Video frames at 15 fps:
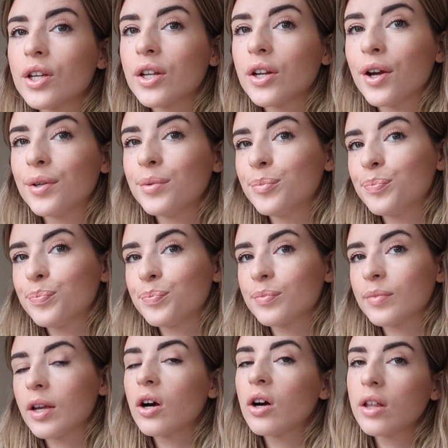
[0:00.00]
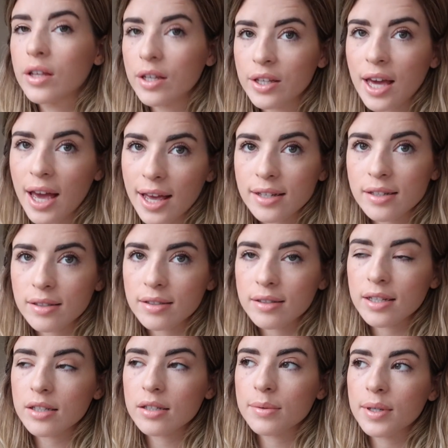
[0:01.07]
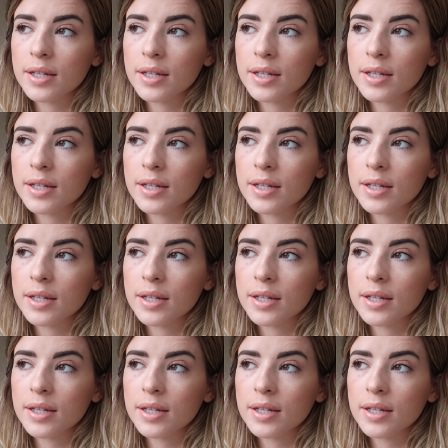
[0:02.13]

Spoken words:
you know, your hair will stick to